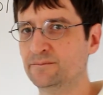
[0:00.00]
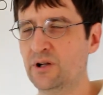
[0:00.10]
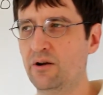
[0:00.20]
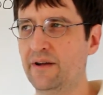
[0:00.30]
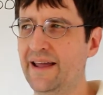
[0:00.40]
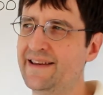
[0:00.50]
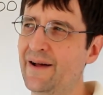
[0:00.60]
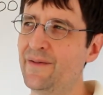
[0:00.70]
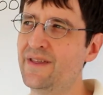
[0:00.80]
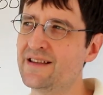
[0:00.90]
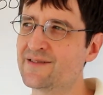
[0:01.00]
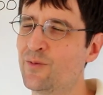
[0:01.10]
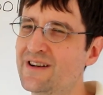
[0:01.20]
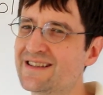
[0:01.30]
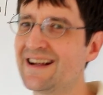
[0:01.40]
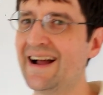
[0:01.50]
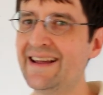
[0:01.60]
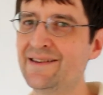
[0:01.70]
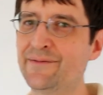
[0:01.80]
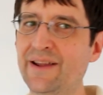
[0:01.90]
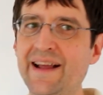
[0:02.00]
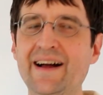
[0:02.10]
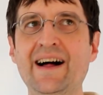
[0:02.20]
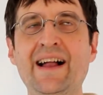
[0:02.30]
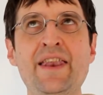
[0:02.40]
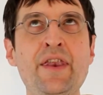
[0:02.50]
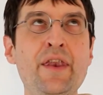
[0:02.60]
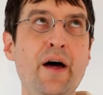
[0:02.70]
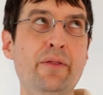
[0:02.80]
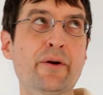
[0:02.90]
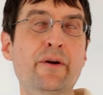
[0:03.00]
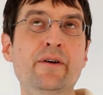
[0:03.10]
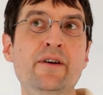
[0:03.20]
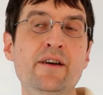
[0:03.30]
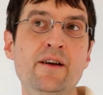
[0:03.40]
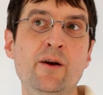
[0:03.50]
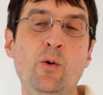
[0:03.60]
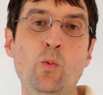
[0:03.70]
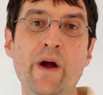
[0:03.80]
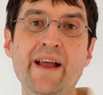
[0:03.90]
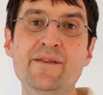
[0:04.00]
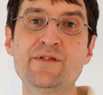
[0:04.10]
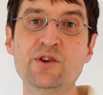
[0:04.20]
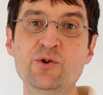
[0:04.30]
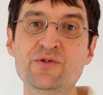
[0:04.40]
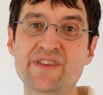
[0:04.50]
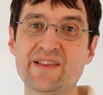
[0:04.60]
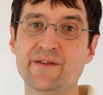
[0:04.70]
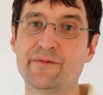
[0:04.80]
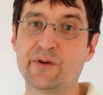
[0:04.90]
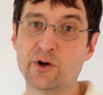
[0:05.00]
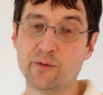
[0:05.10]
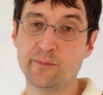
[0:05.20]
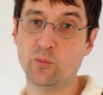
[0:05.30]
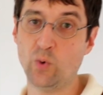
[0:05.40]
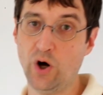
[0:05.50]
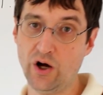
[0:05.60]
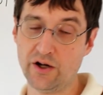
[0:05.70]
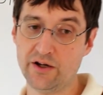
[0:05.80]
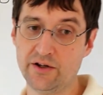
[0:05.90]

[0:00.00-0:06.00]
Okay, now this one is kind of like another way of using the verb walk.